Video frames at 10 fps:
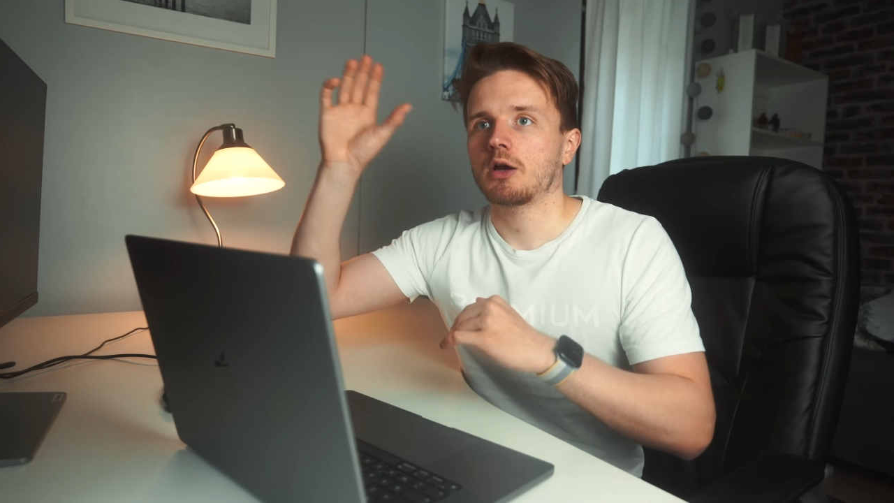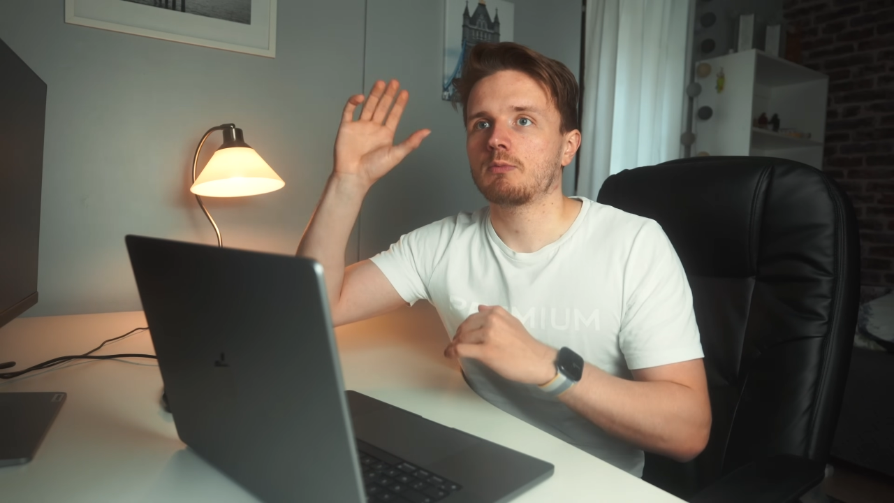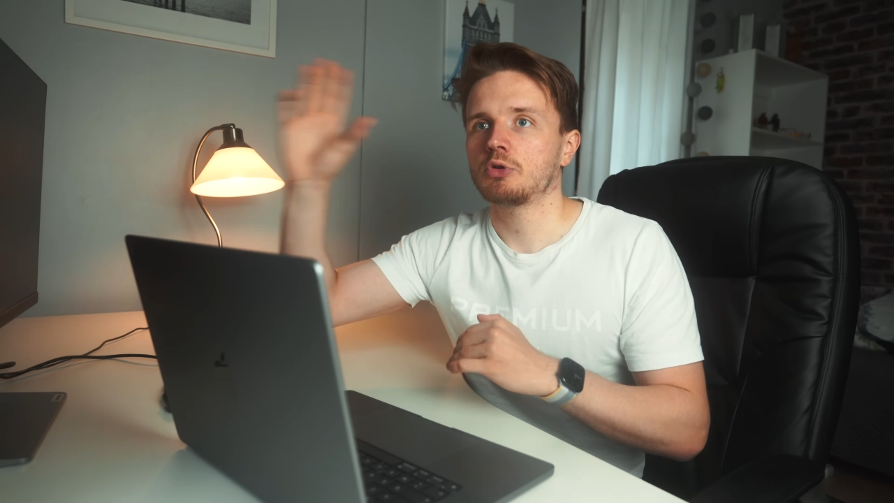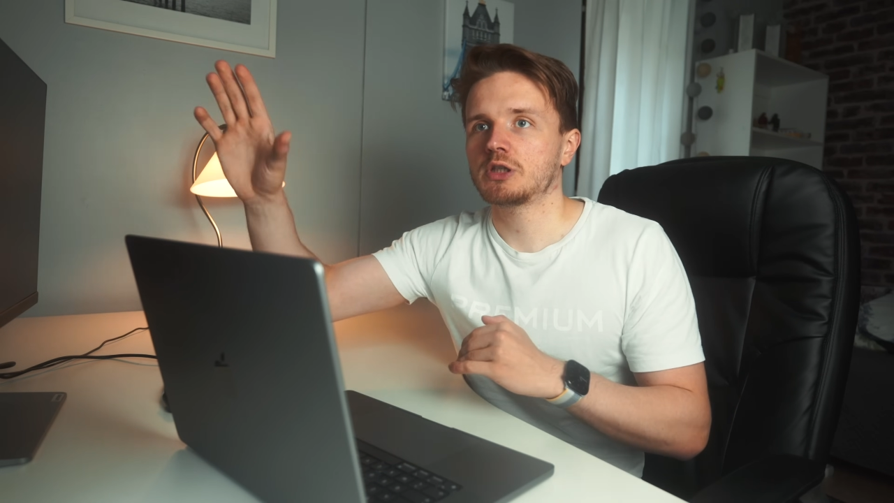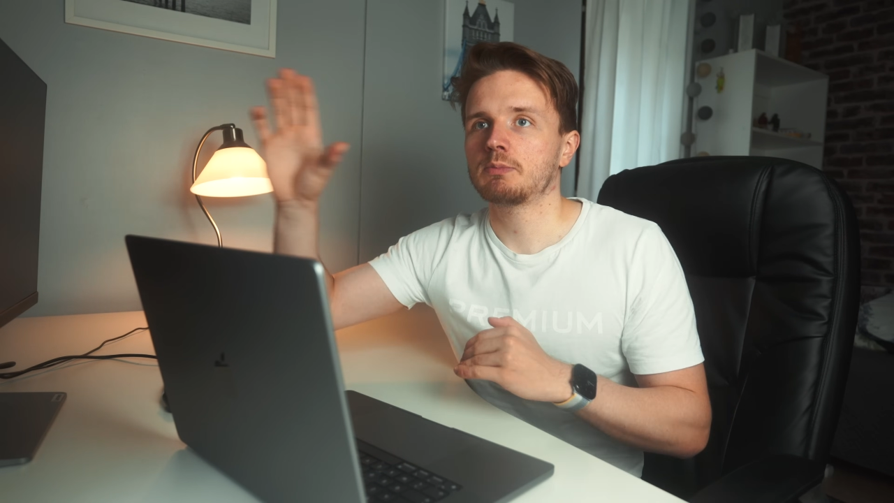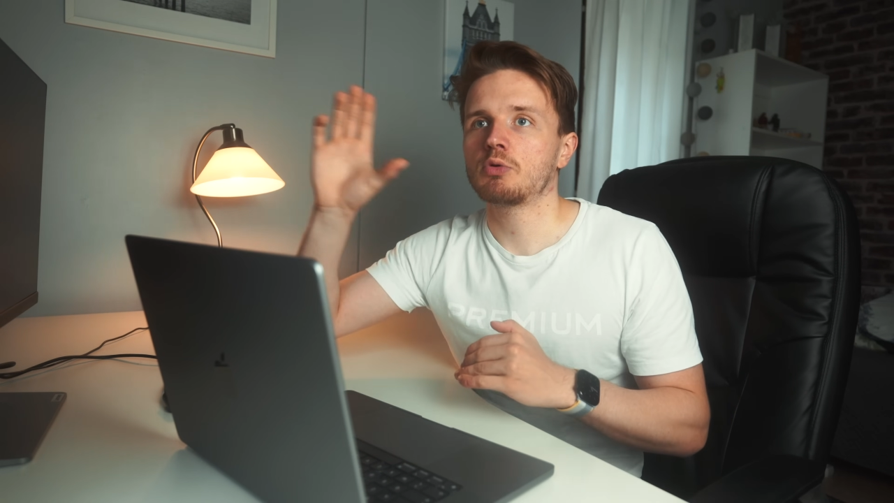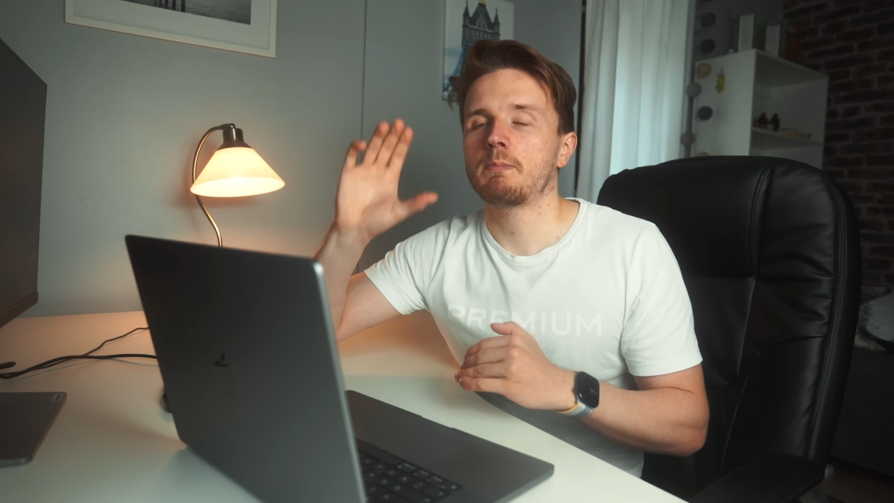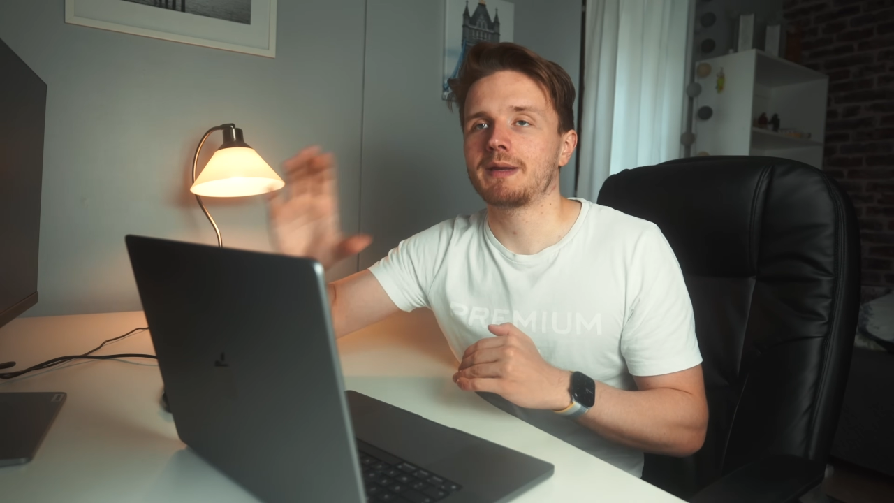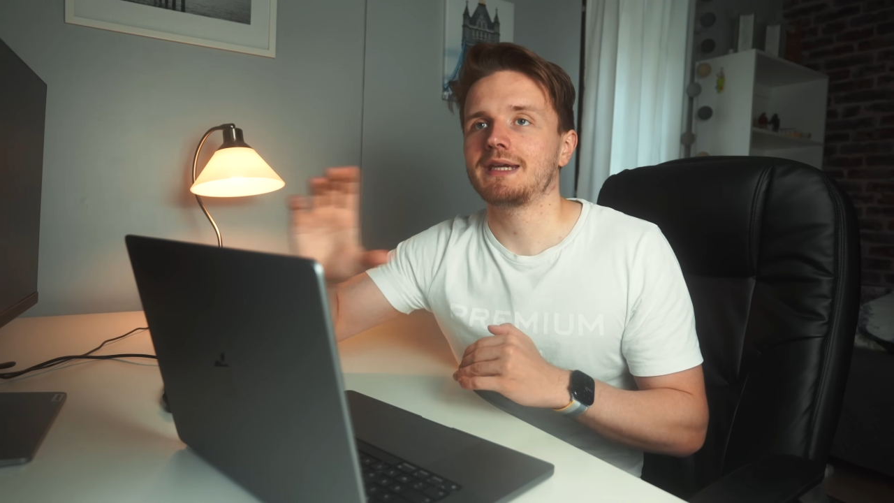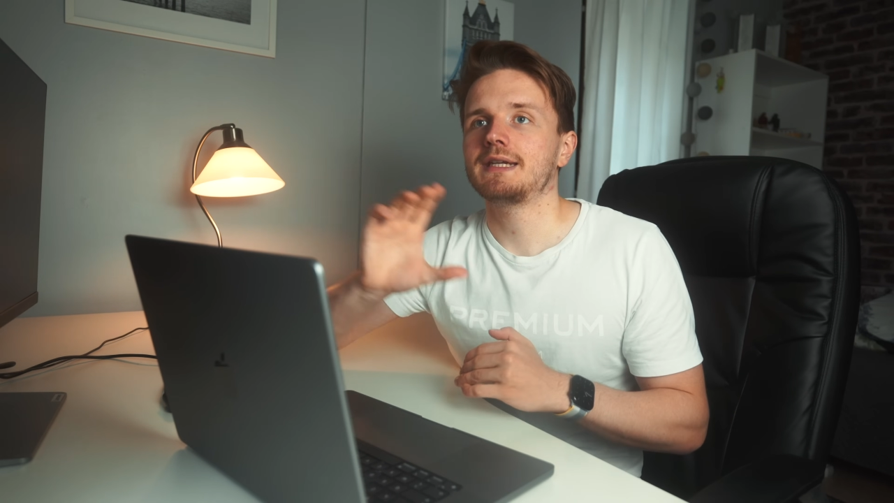multiple
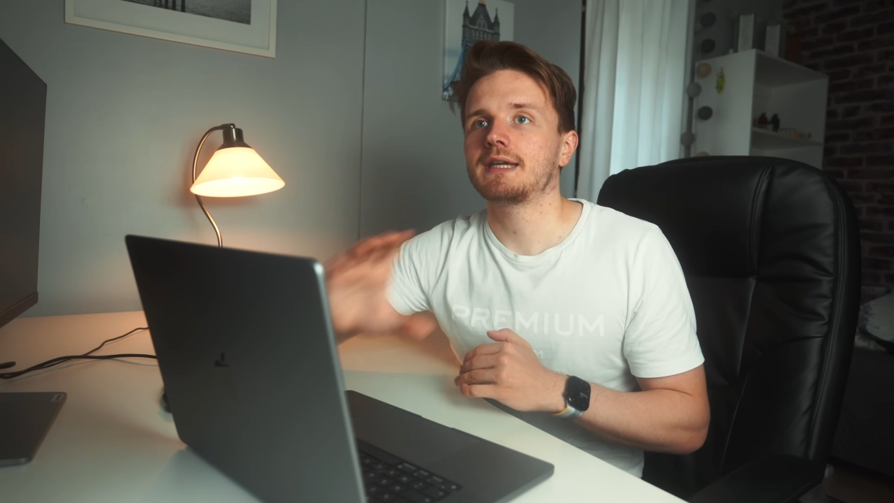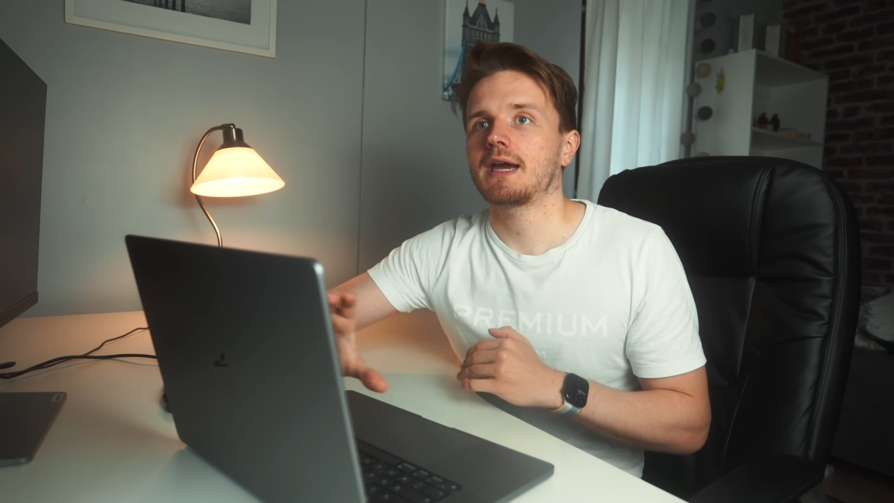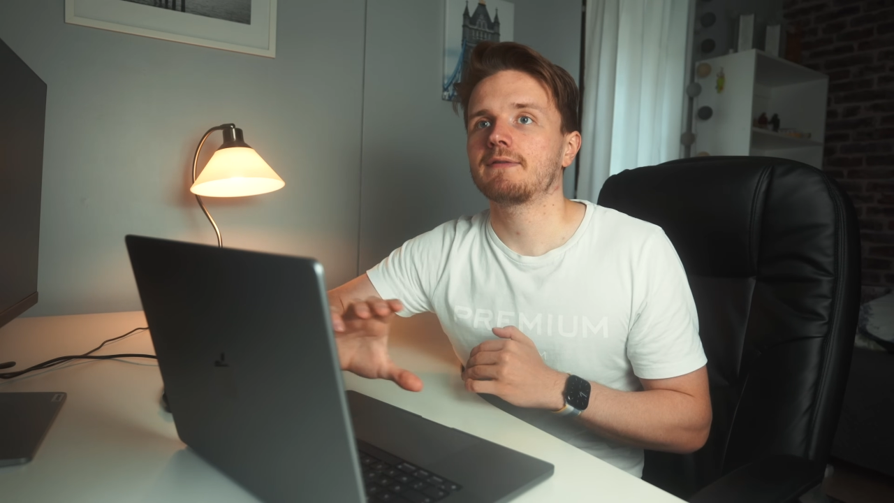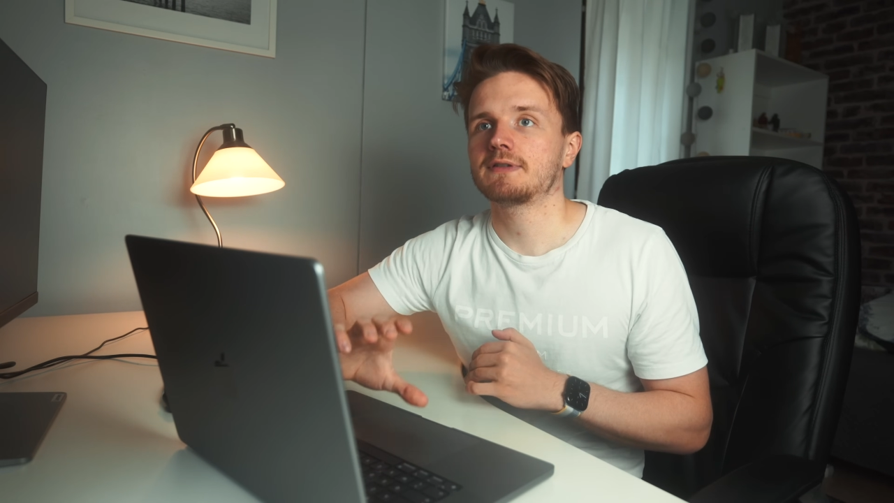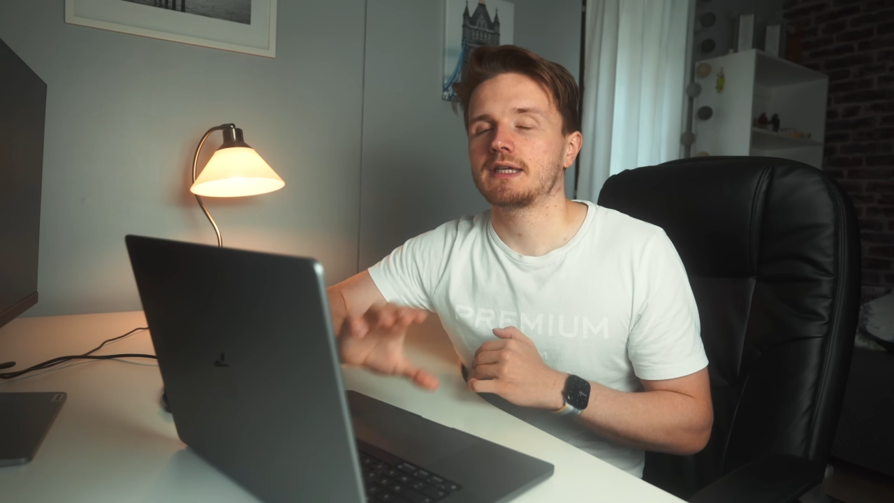PDFs